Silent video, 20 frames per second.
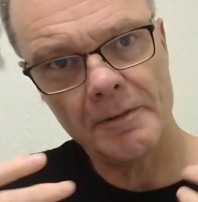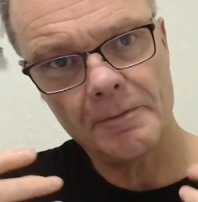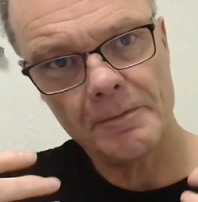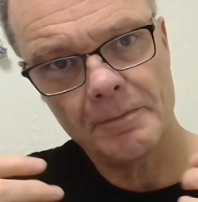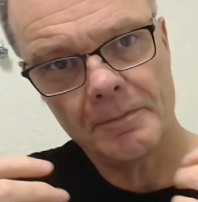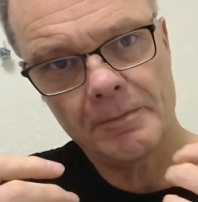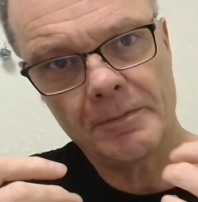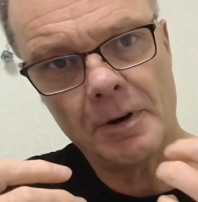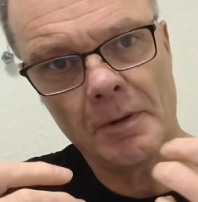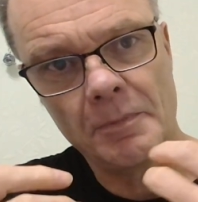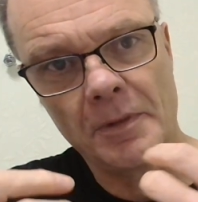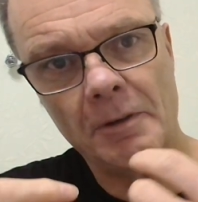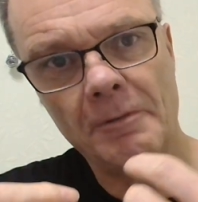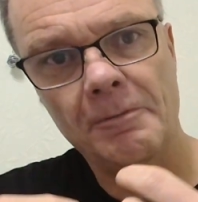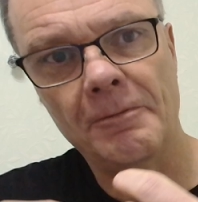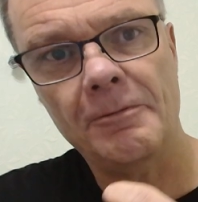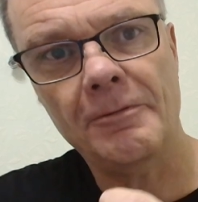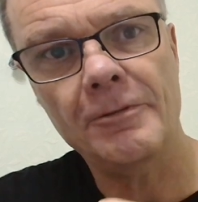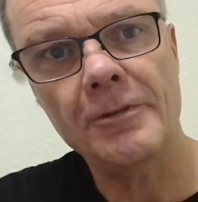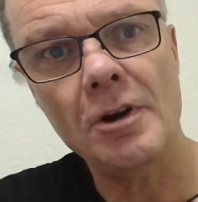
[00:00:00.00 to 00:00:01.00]
from the
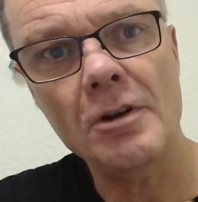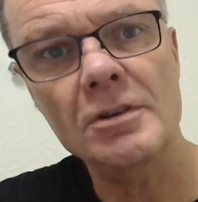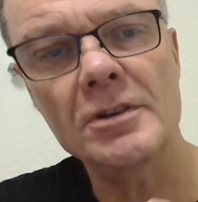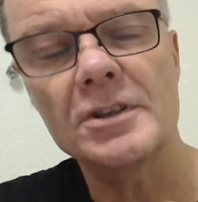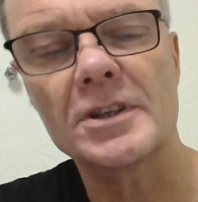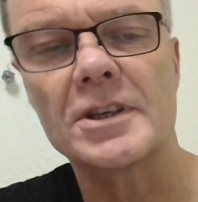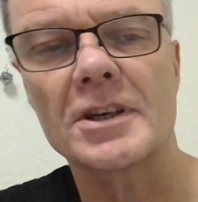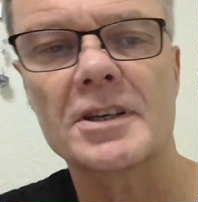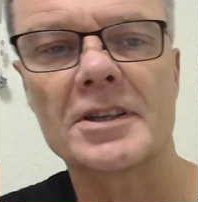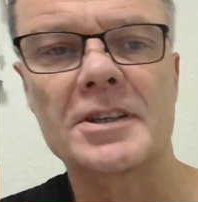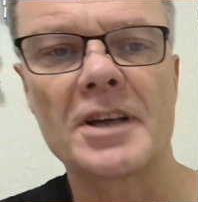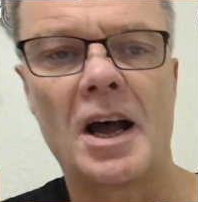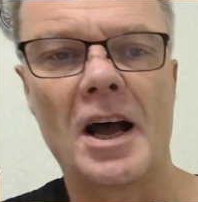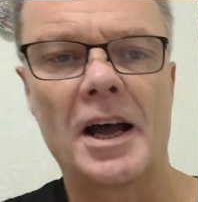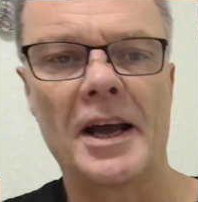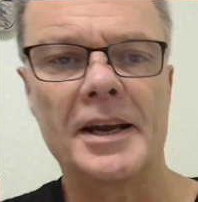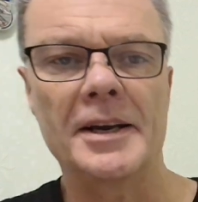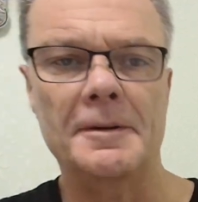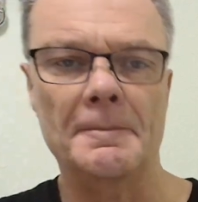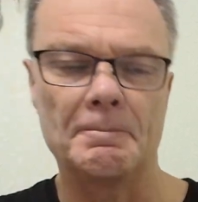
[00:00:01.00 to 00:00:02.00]
front
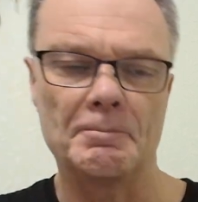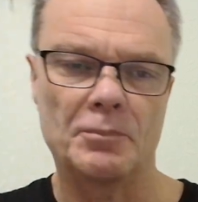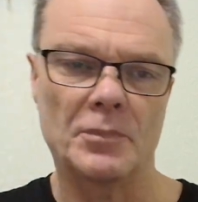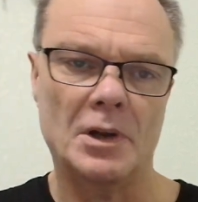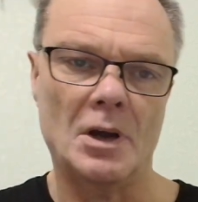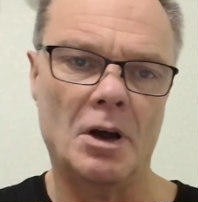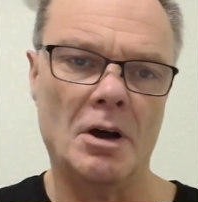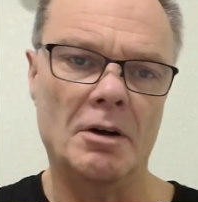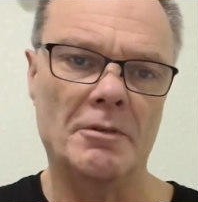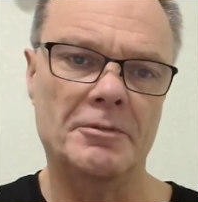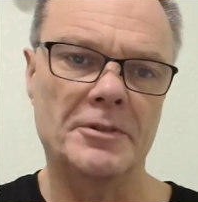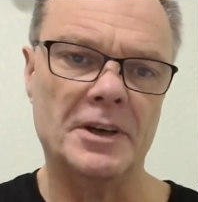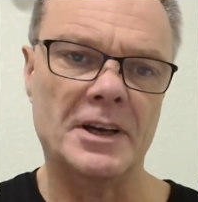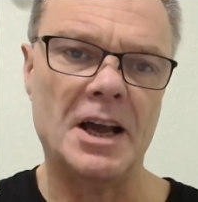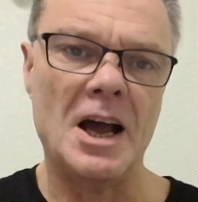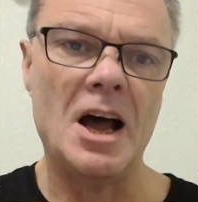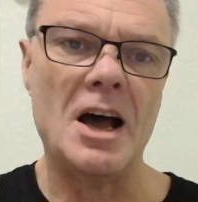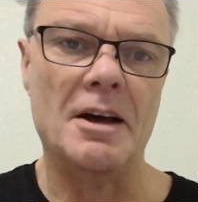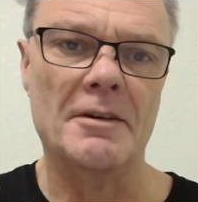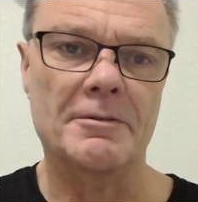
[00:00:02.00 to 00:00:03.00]
side of the
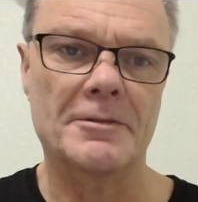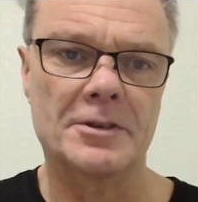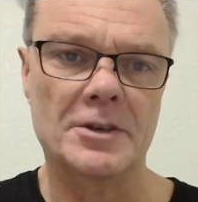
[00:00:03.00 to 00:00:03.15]
calf.